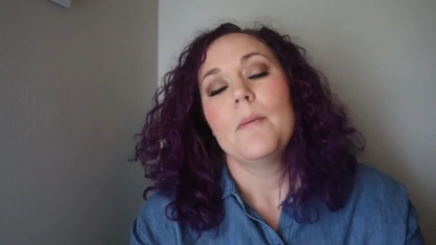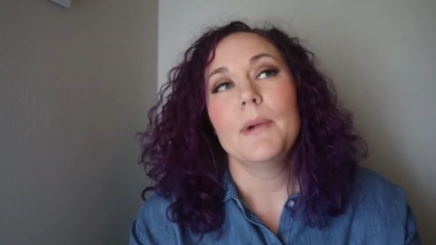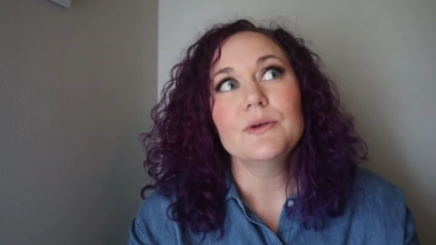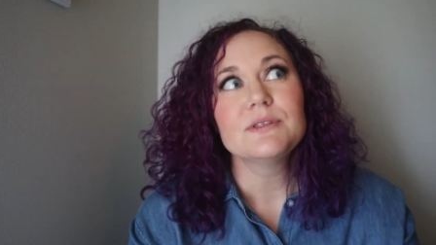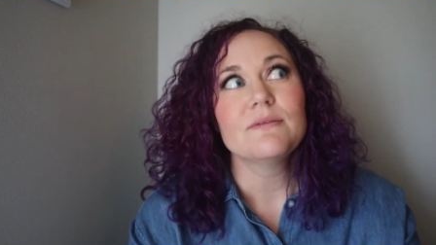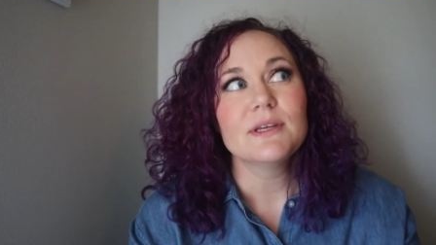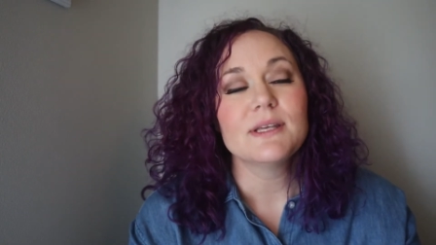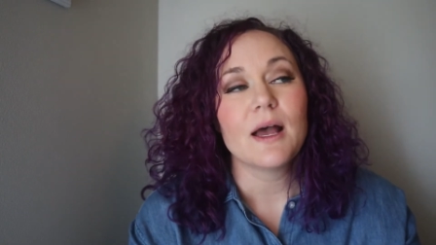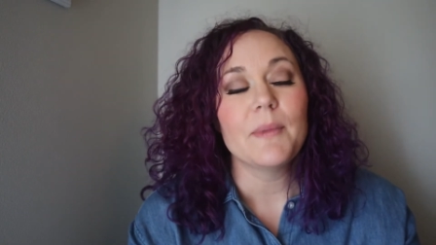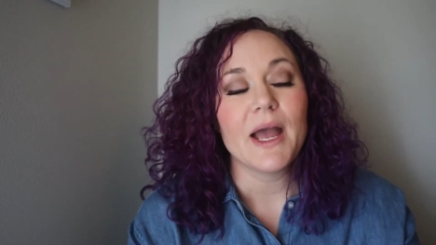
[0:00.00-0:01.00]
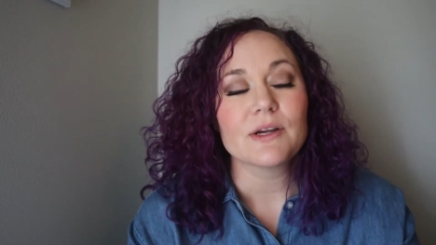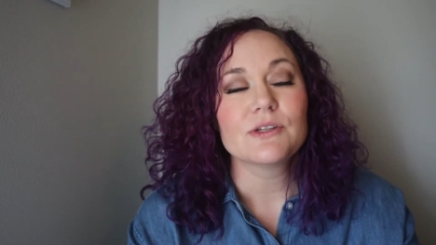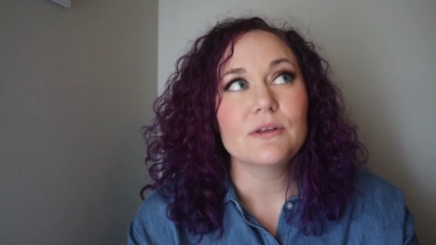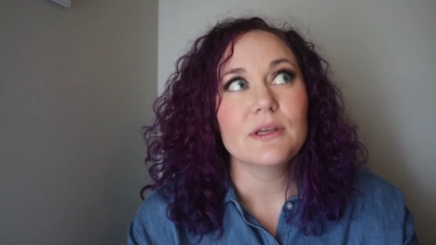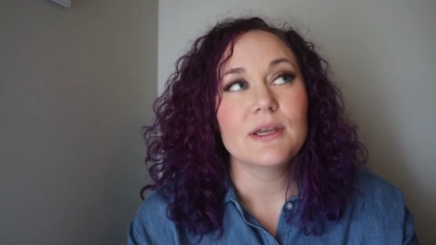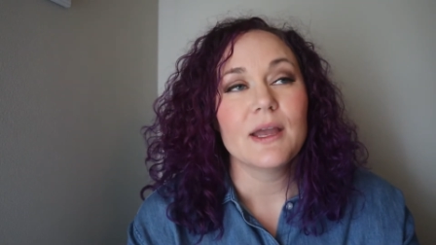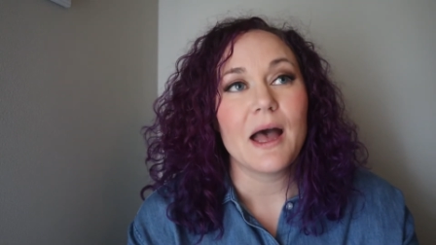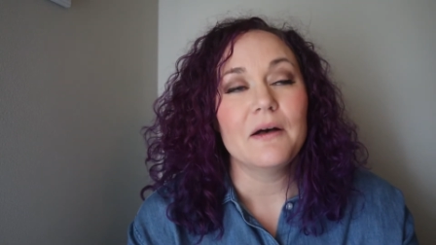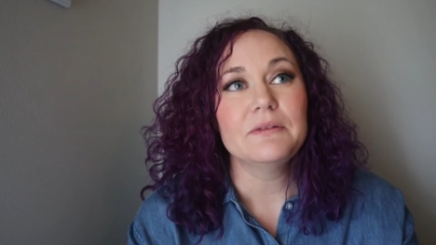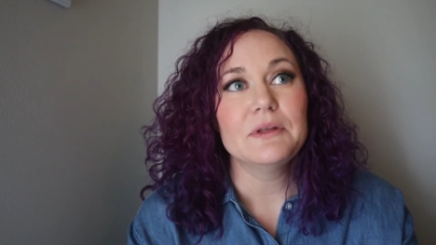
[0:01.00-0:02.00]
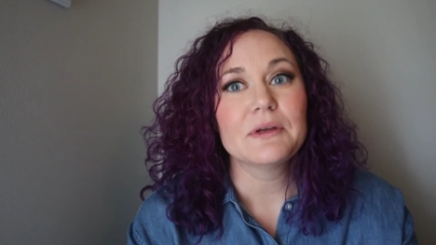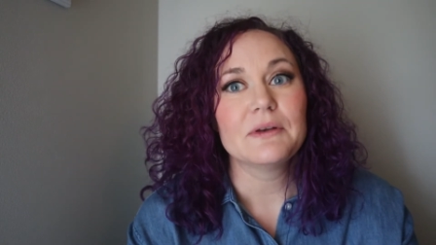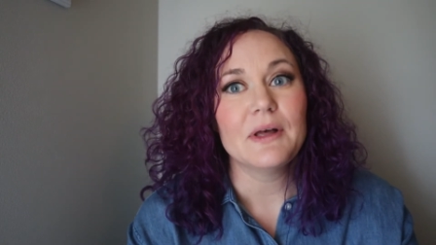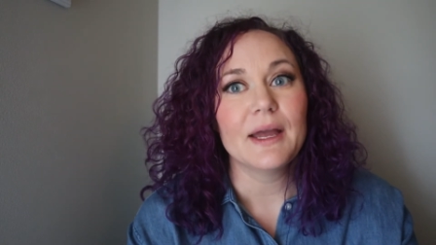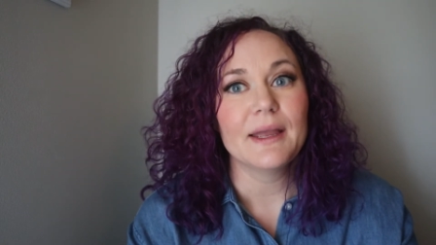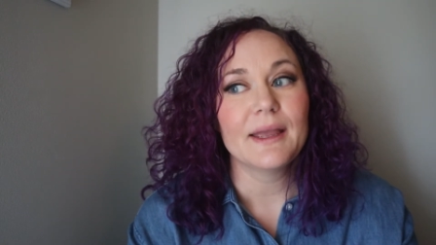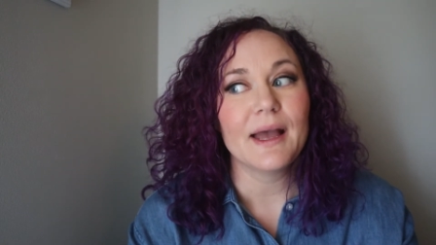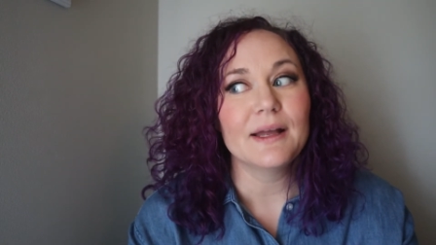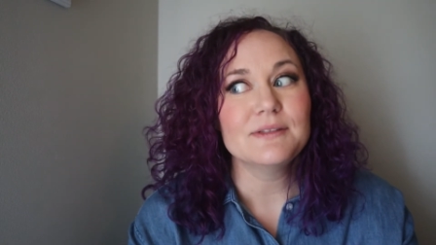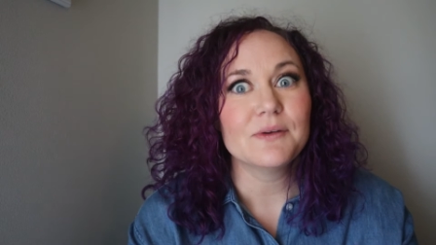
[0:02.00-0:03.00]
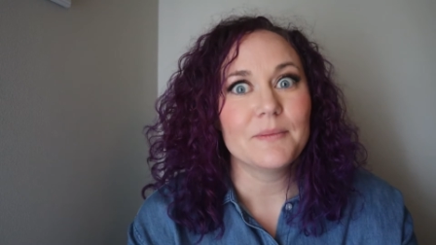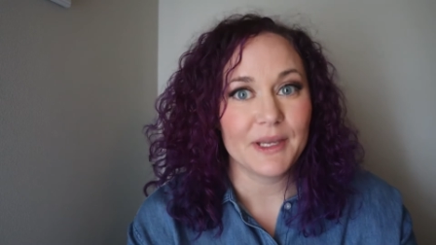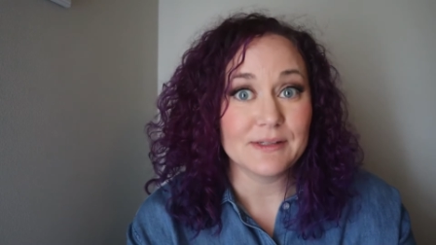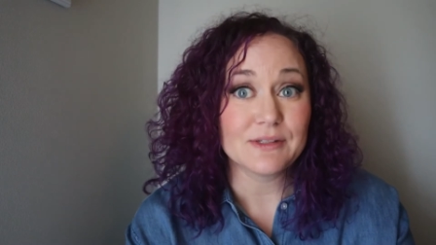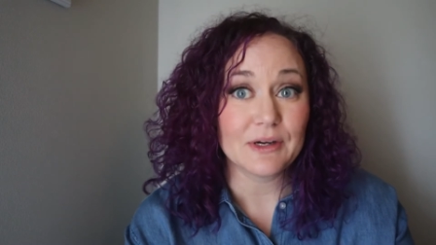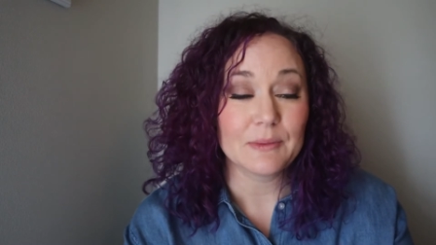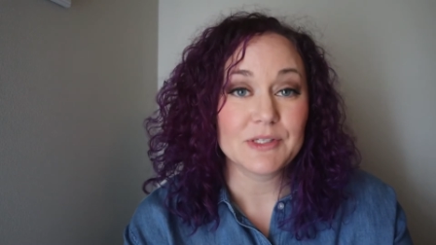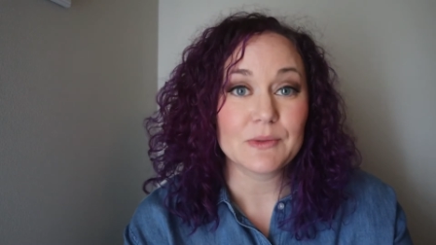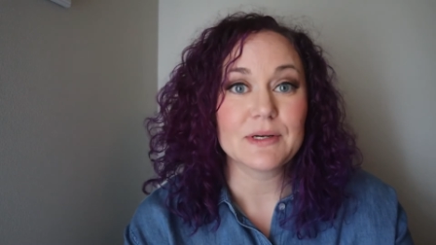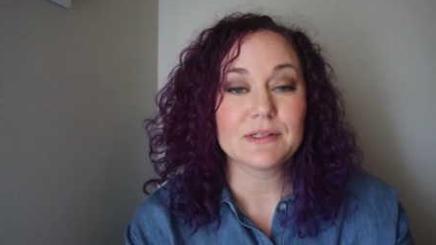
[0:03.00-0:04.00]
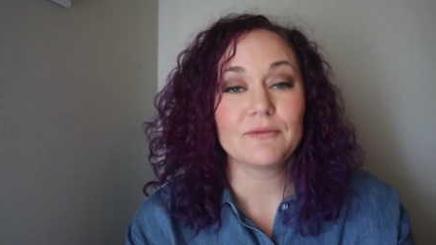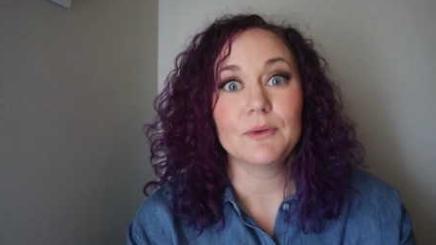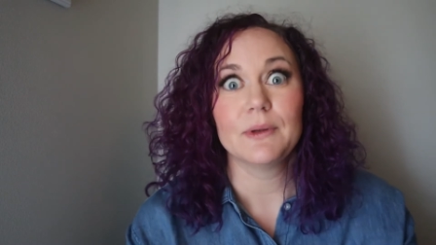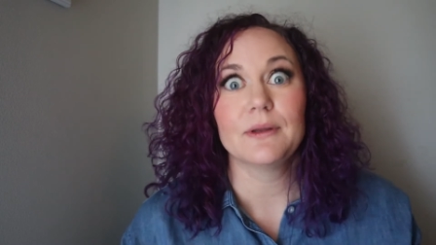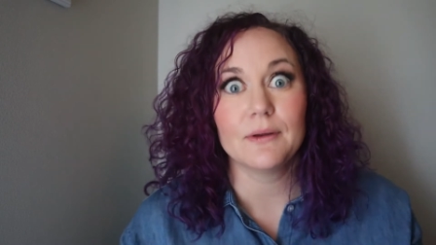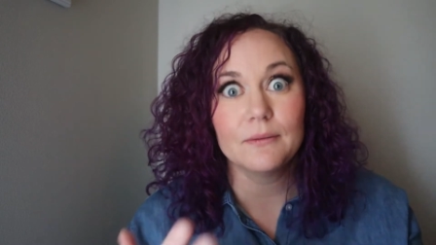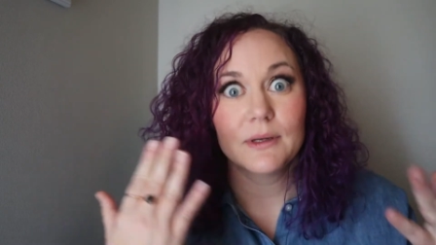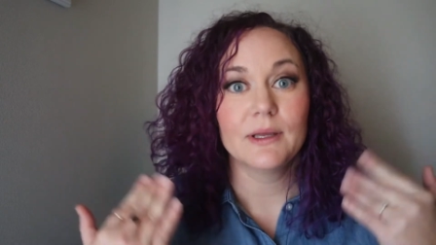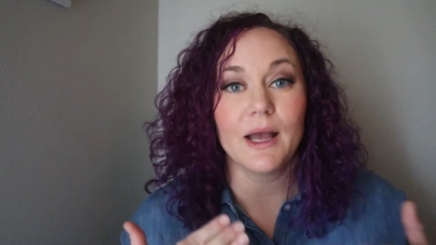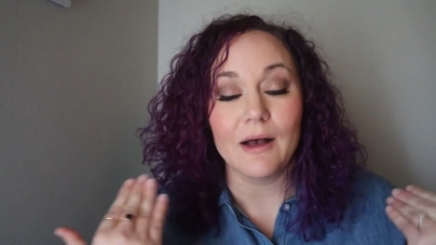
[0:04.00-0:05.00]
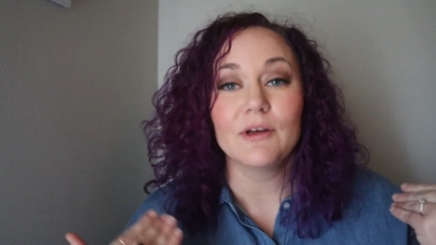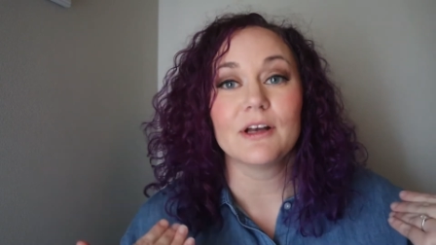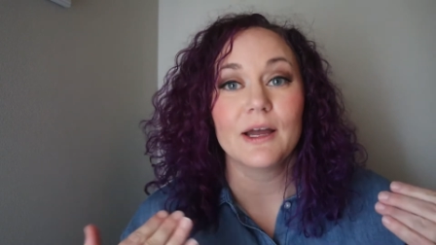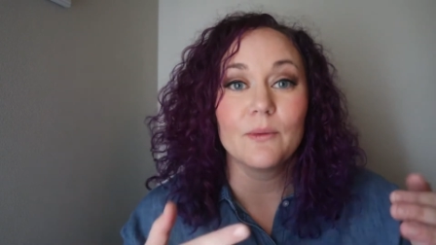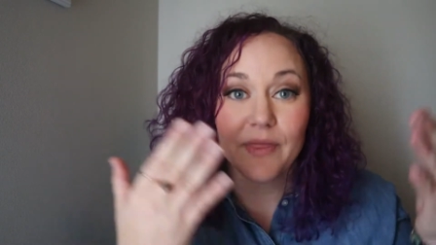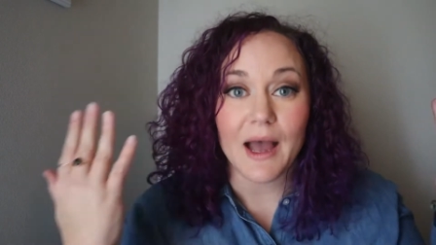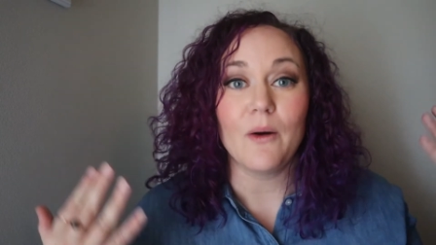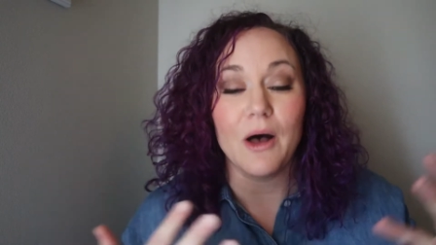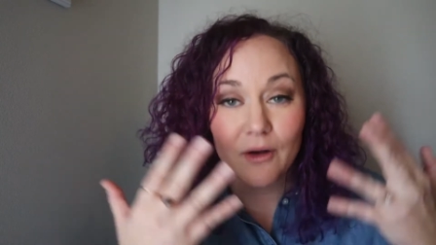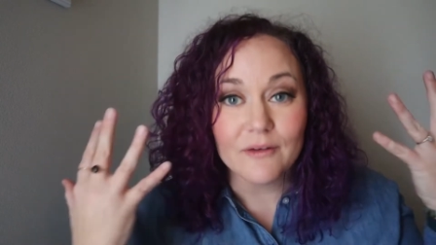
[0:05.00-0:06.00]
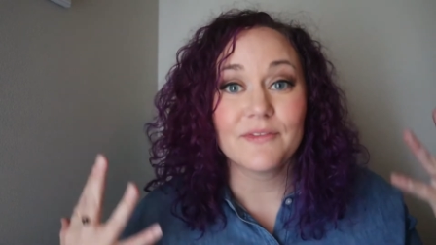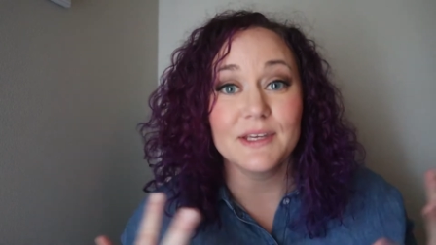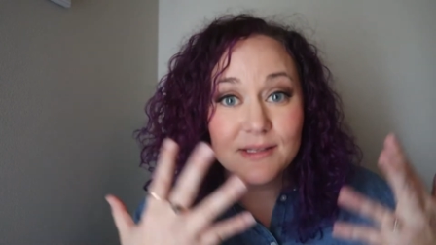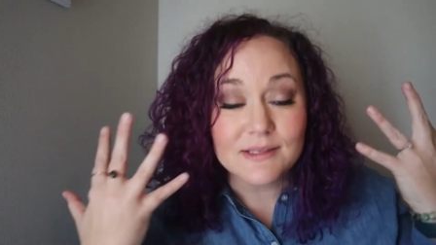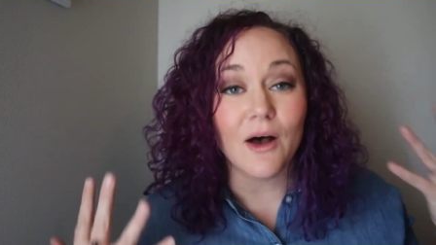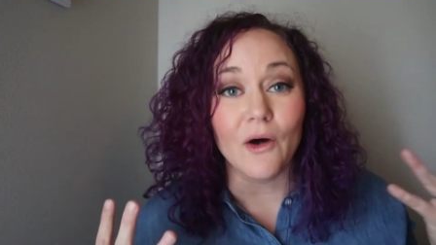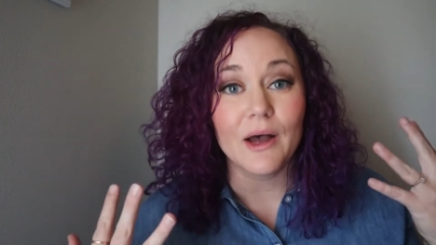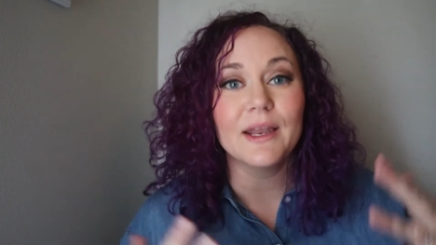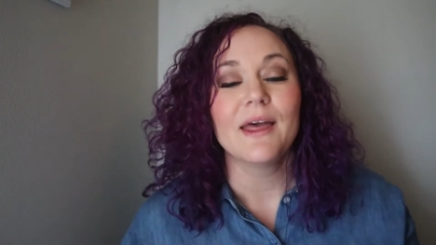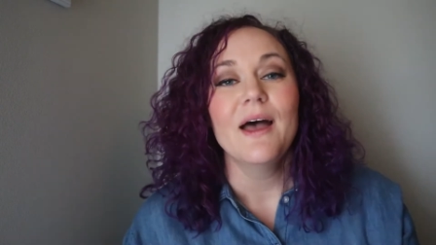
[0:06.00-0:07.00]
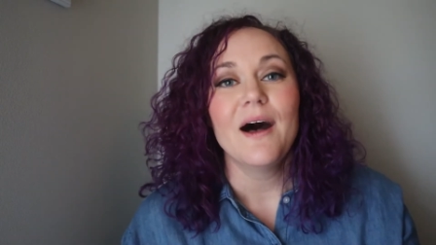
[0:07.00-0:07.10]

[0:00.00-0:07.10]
Most of the time, actually, I look like I do on my Instagram story. So if you want to know what I look like without all of this on,